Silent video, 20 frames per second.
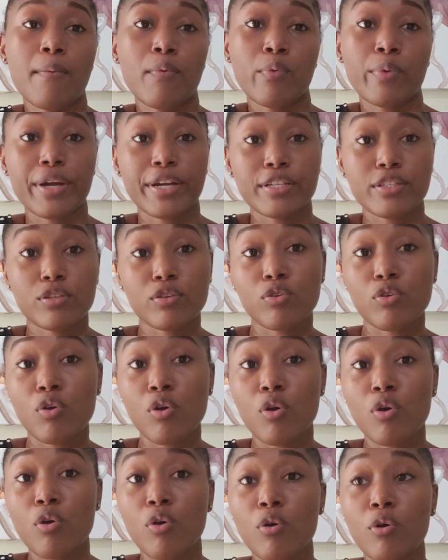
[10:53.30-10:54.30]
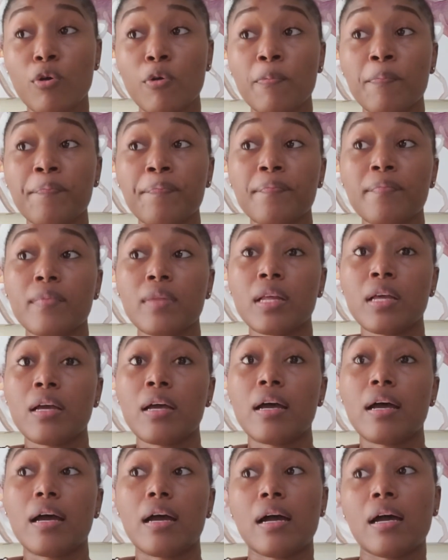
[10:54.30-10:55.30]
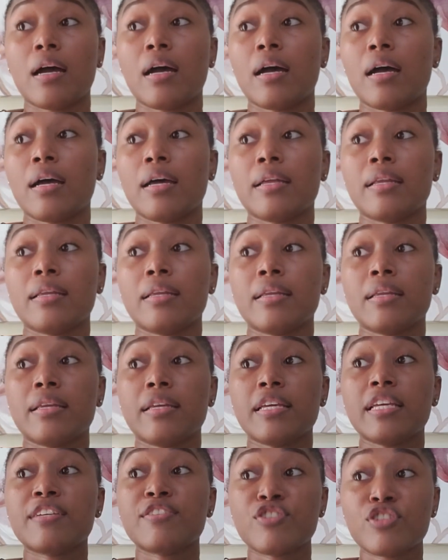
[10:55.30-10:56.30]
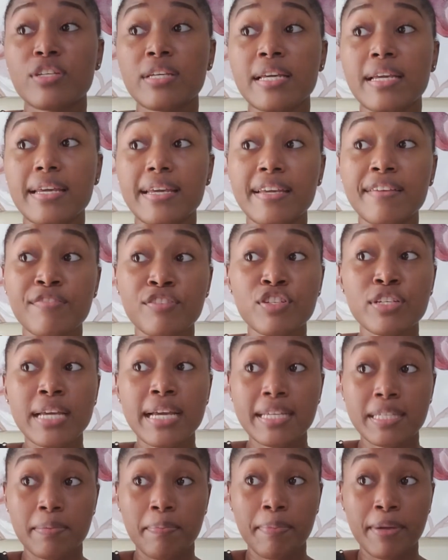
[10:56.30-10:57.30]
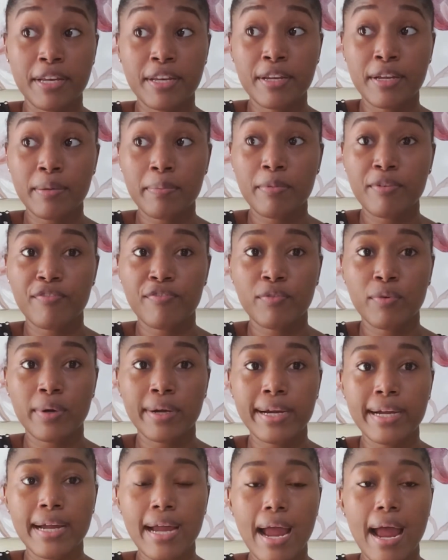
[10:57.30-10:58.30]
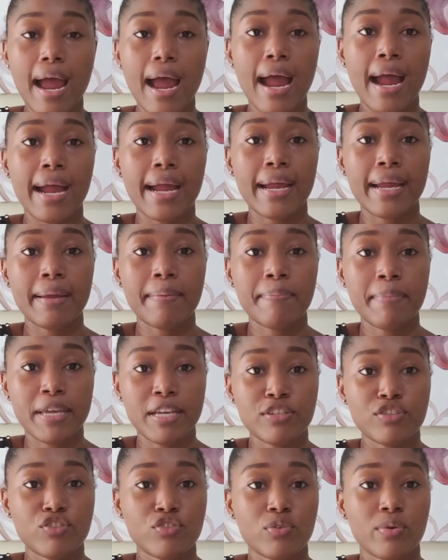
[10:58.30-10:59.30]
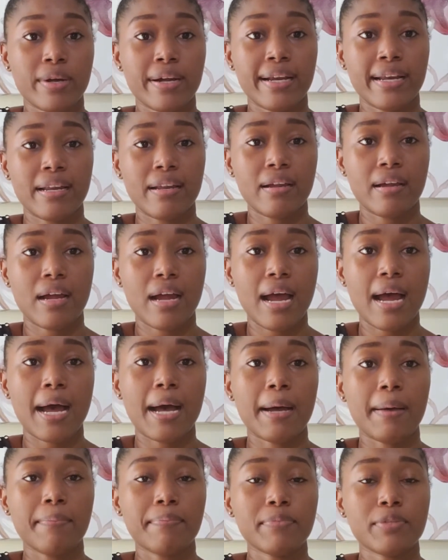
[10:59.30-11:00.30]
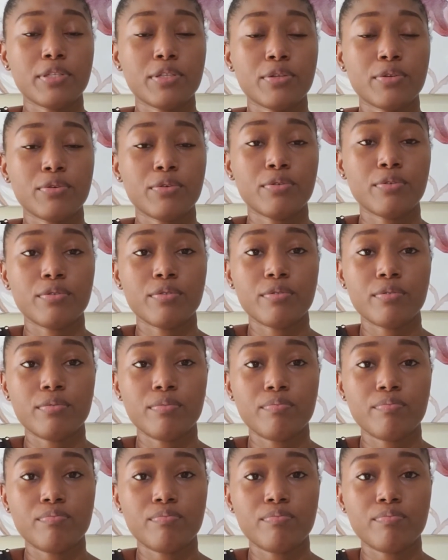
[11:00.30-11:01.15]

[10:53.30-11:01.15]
where to go, and if she has been there before, I make sure to